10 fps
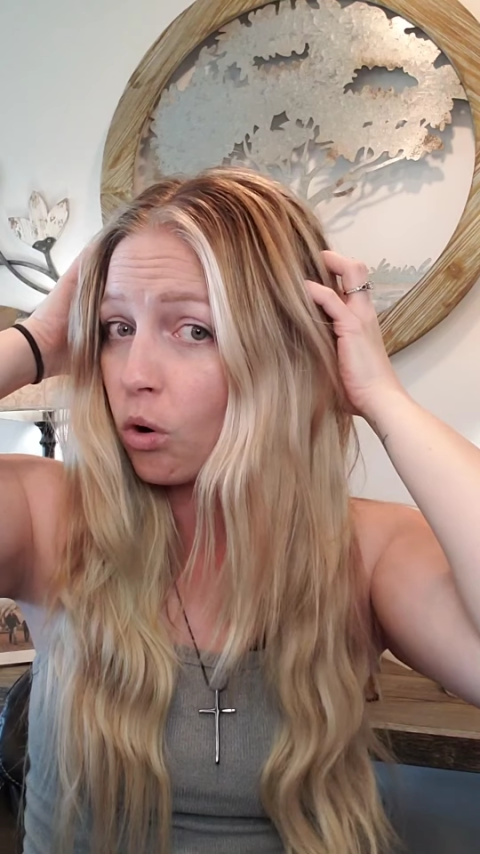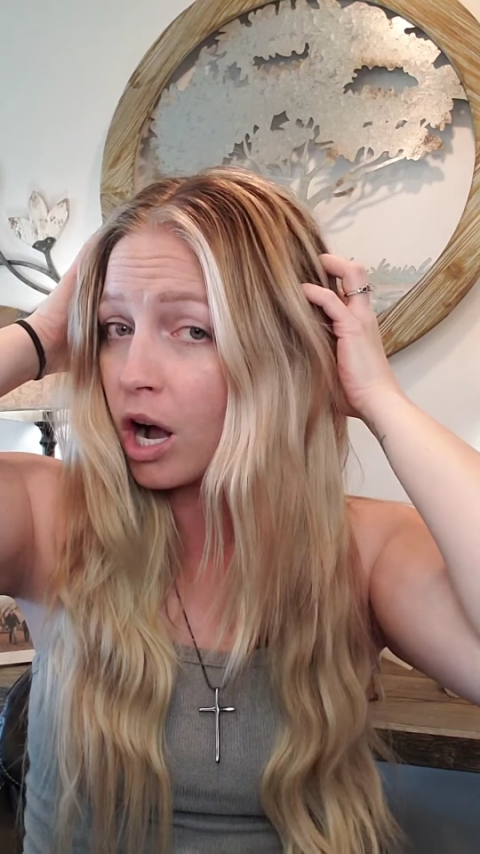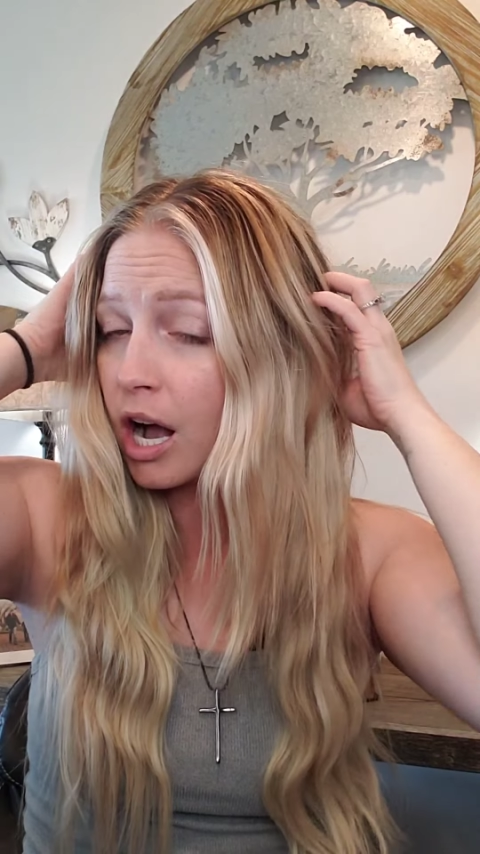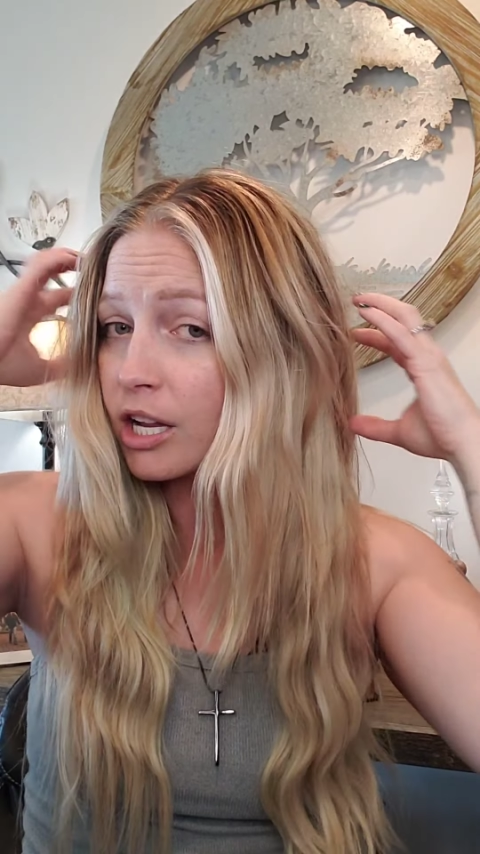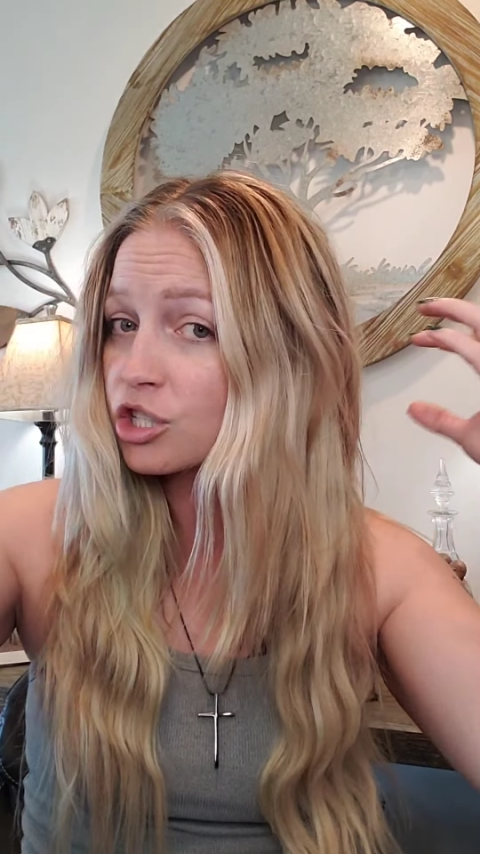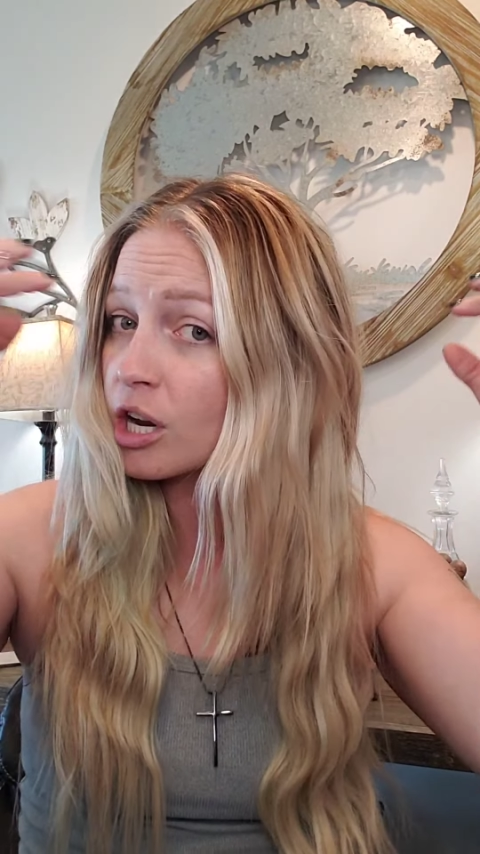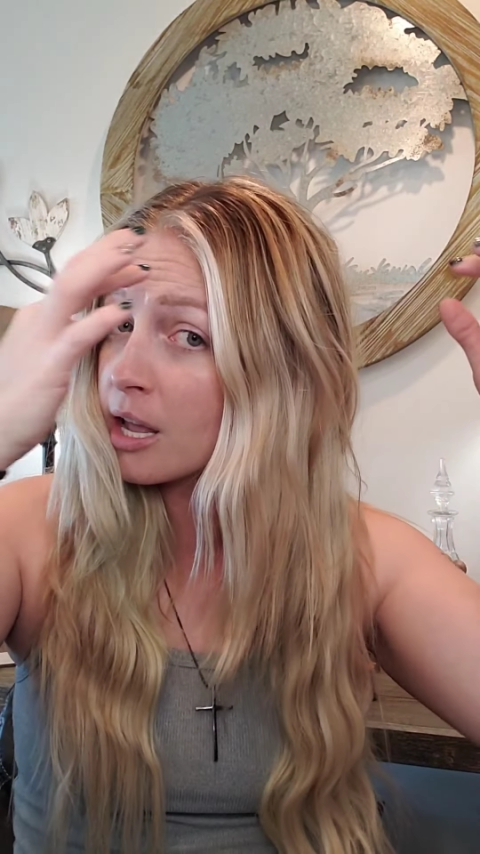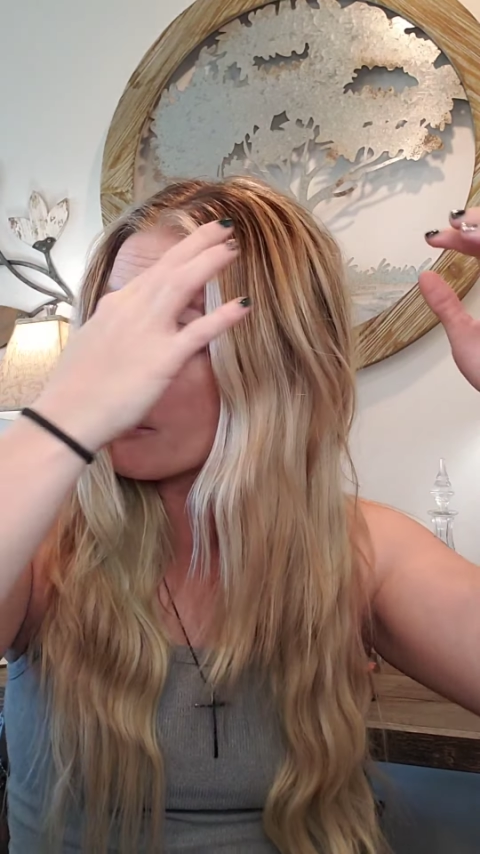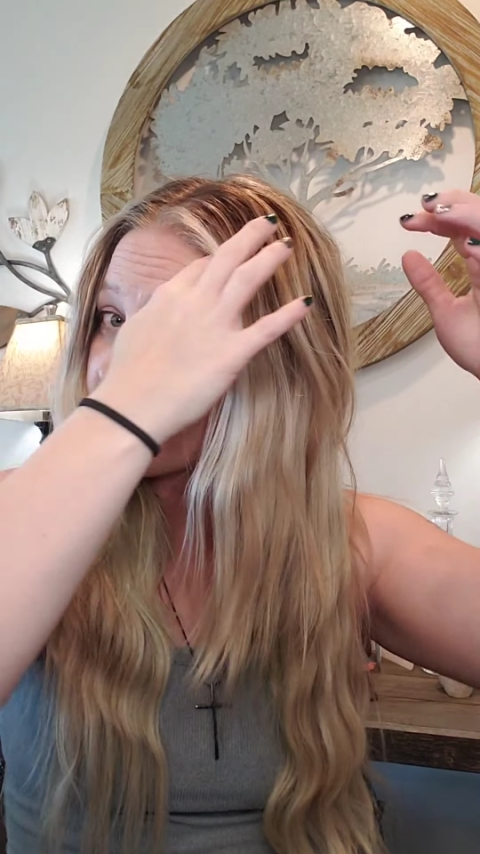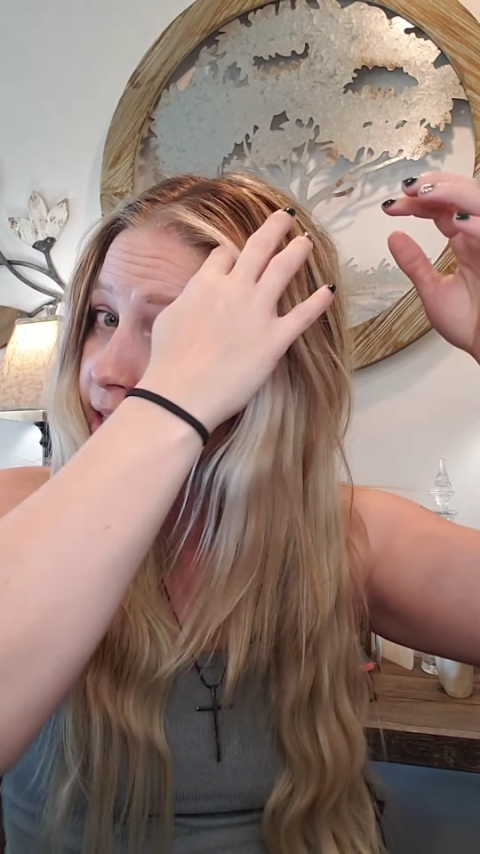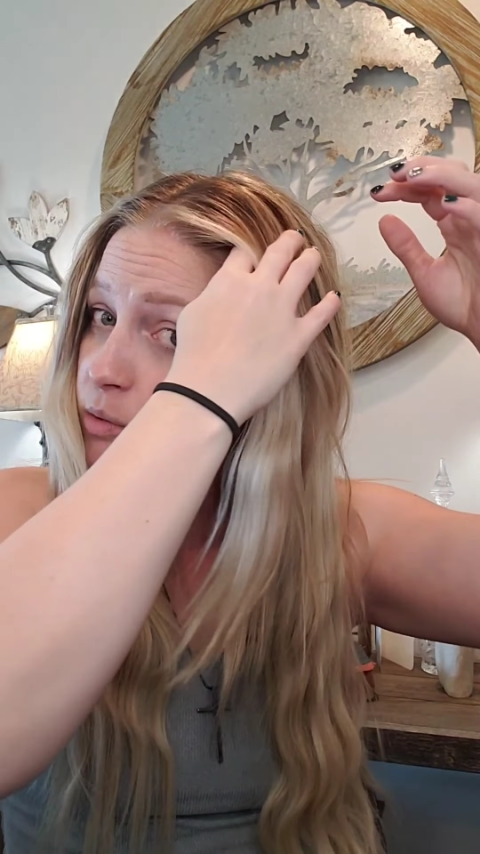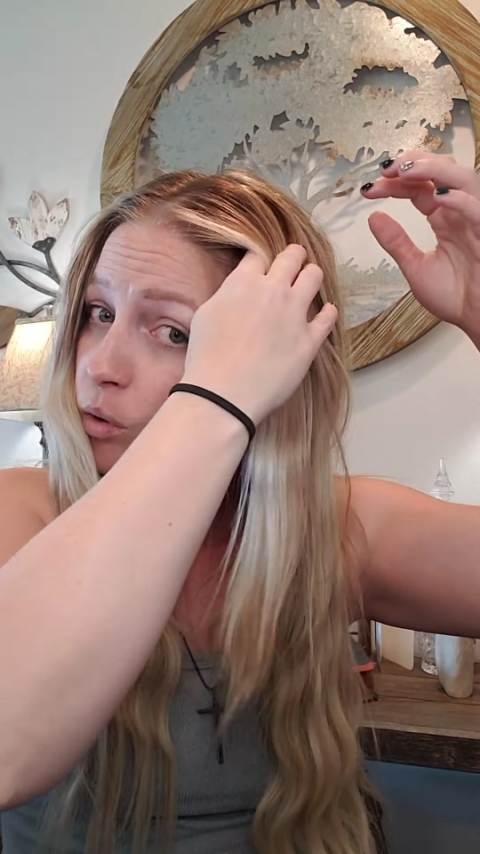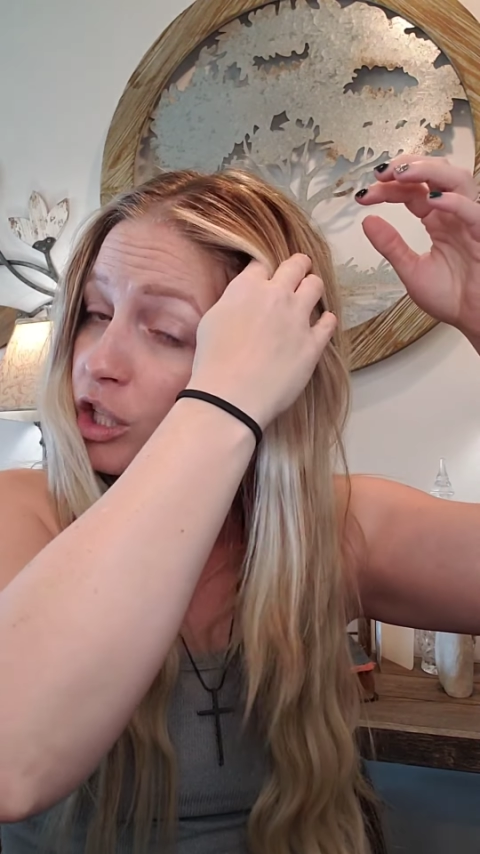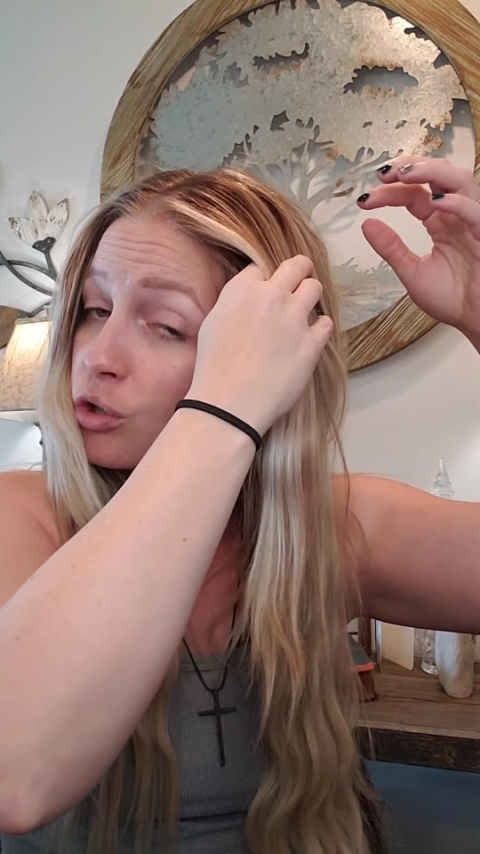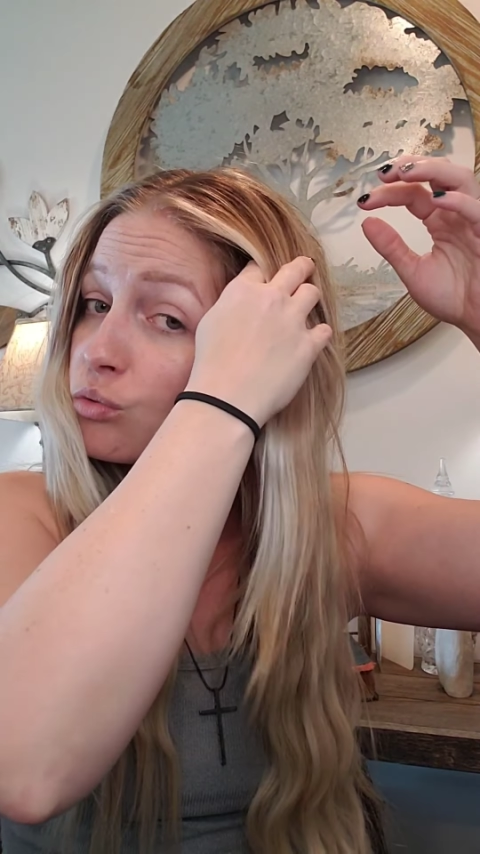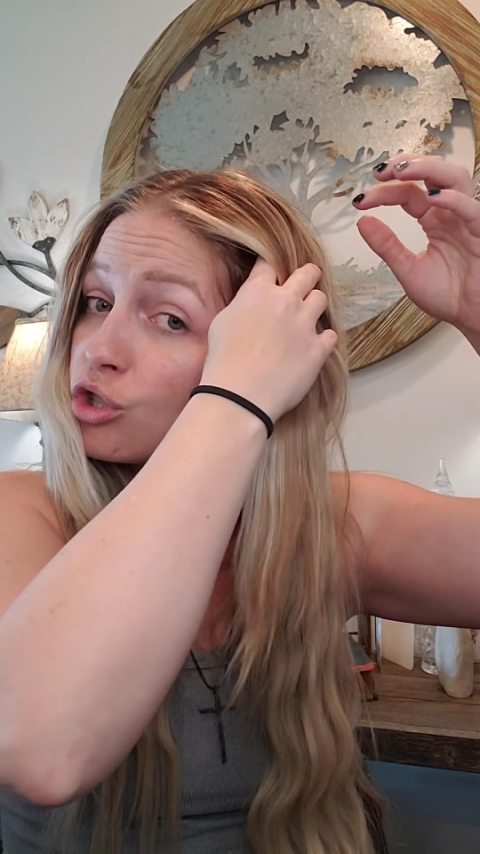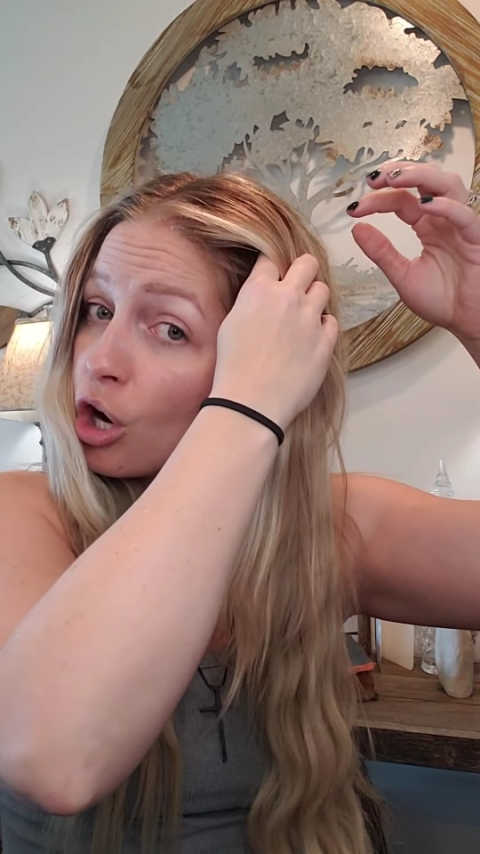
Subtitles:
wash, because what you